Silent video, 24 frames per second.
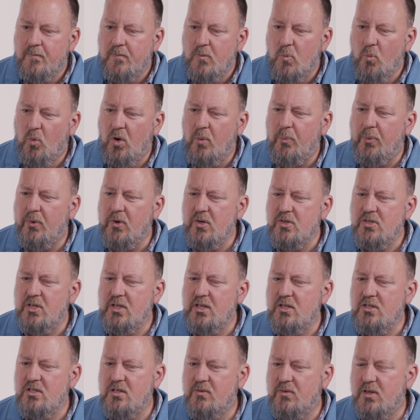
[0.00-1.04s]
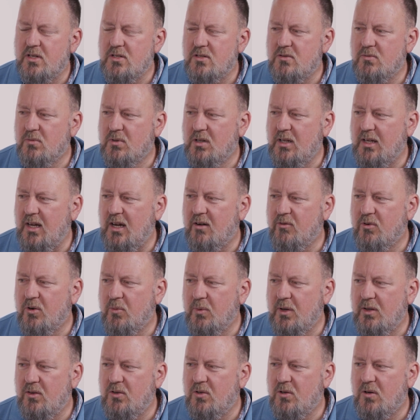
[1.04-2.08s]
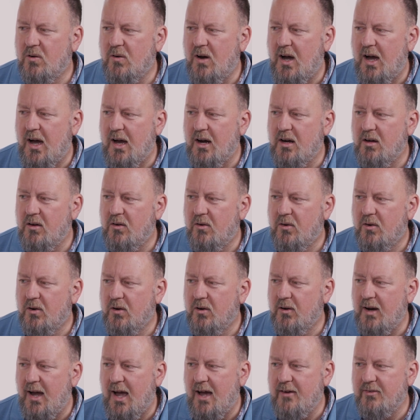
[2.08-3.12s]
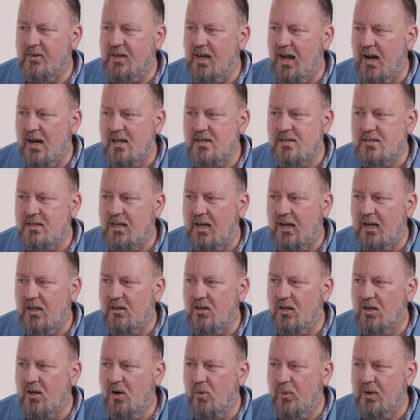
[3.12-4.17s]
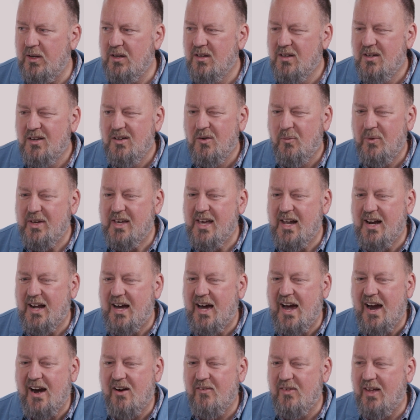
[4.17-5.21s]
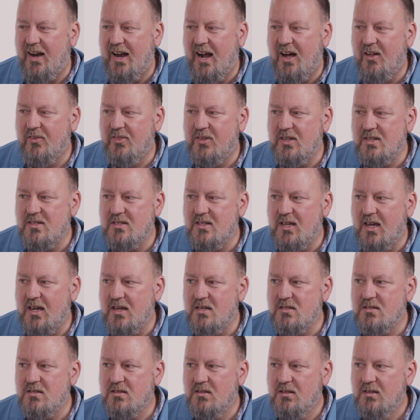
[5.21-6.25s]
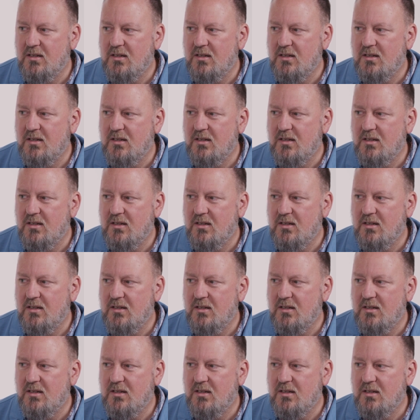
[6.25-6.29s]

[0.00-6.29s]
what percentage of us really ever went to Iraq or Afghanistan? You know, we kind of hire that out these days.